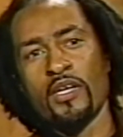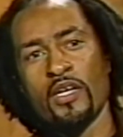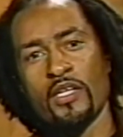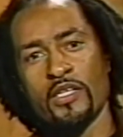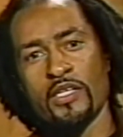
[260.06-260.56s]

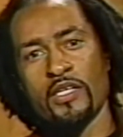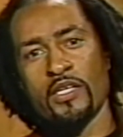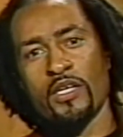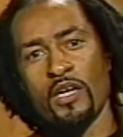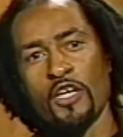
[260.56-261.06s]

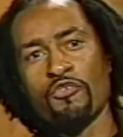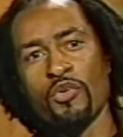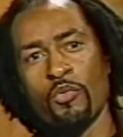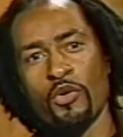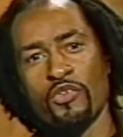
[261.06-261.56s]
The
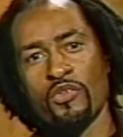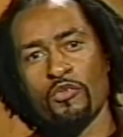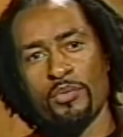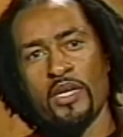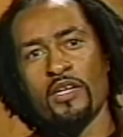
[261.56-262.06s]
country was
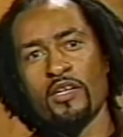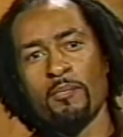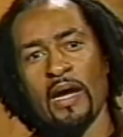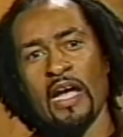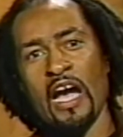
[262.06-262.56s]
created
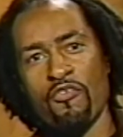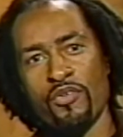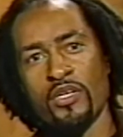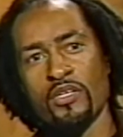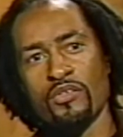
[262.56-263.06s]
by
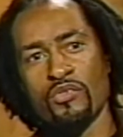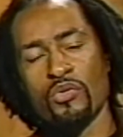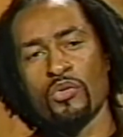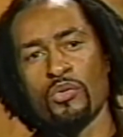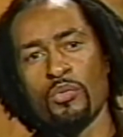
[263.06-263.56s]
Africans
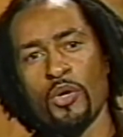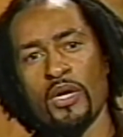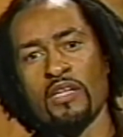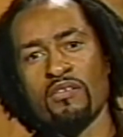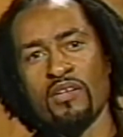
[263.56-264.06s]
who were
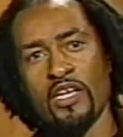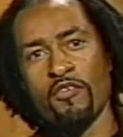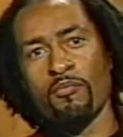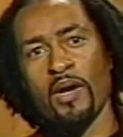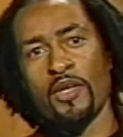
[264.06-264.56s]

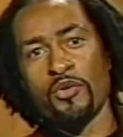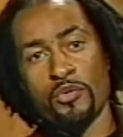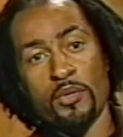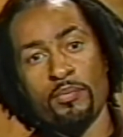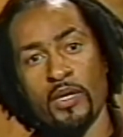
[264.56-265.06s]
enslaved by
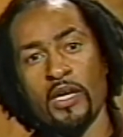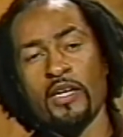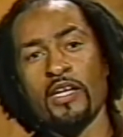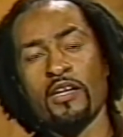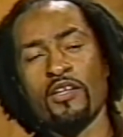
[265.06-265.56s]
Europe,
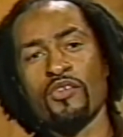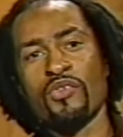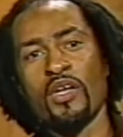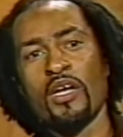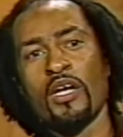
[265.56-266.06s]
and it
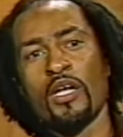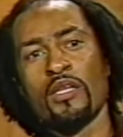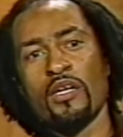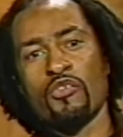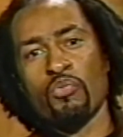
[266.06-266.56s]
is
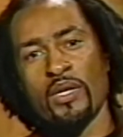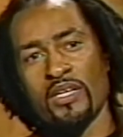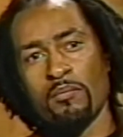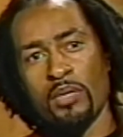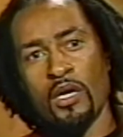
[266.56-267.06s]
their sweat
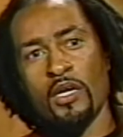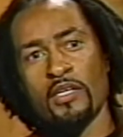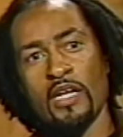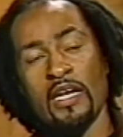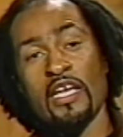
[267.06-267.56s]
and
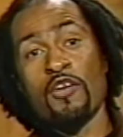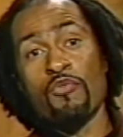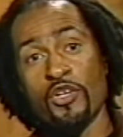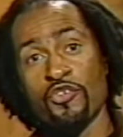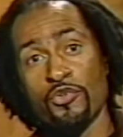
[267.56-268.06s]
blood that
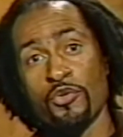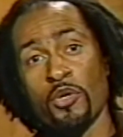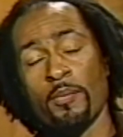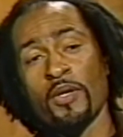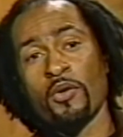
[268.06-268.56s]
enriched
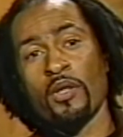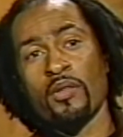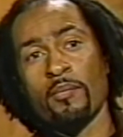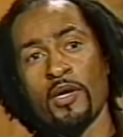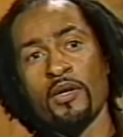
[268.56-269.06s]
Europe and
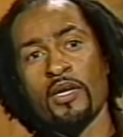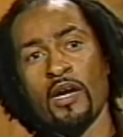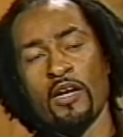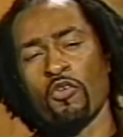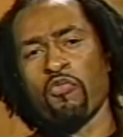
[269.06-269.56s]
North
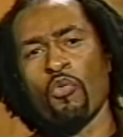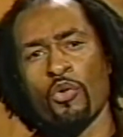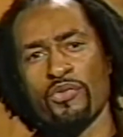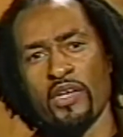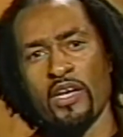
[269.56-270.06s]
America. And of
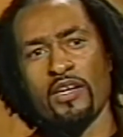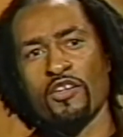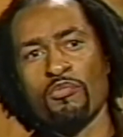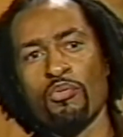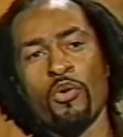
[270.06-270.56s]
course, Haiti
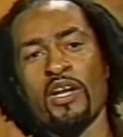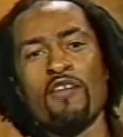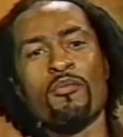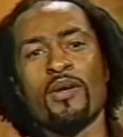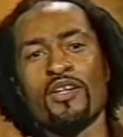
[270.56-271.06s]
is poor, and
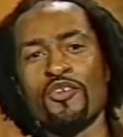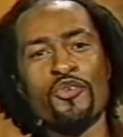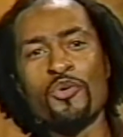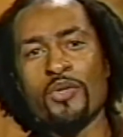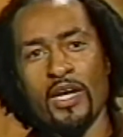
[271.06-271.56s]
everybody
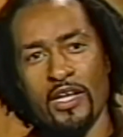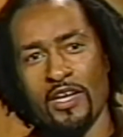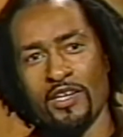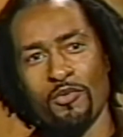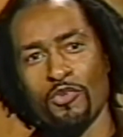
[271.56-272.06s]
knew that
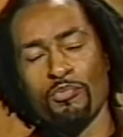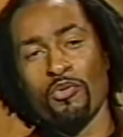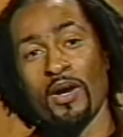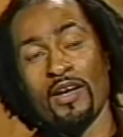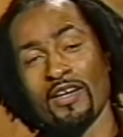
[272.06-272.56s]
Haiti was
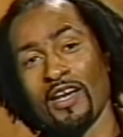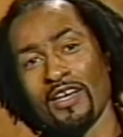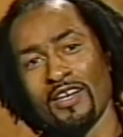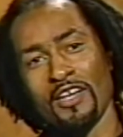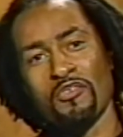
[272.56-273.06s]
poor. And
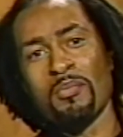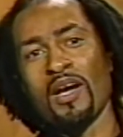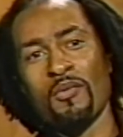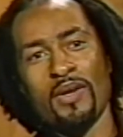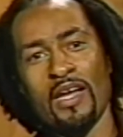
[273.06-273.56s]
I
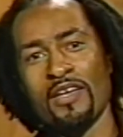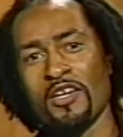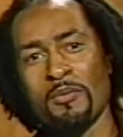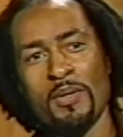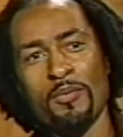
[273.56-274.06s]
smile when I
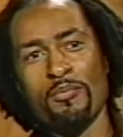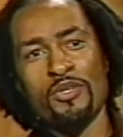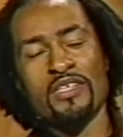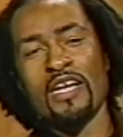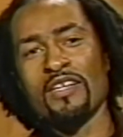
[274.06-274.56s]
hear people
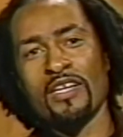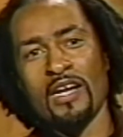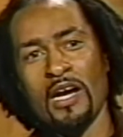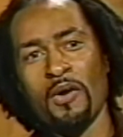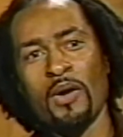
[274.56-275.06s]
pretending
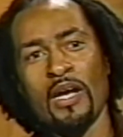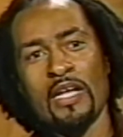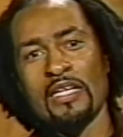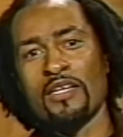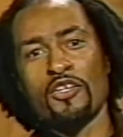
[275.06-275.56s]
now
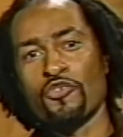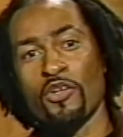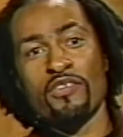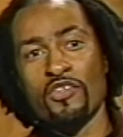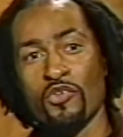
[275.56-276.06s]
that they're
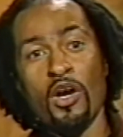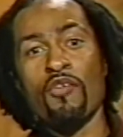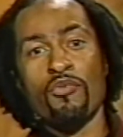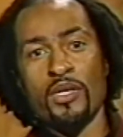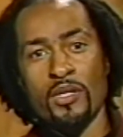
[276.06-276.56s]
just
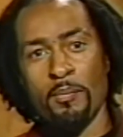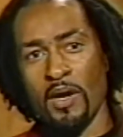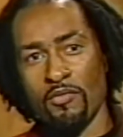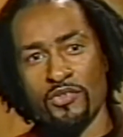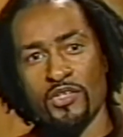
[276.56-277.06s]
discovering the
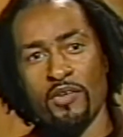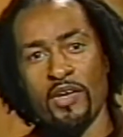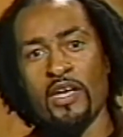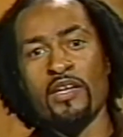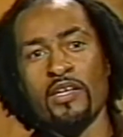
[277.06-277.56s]
poverty of Haiti.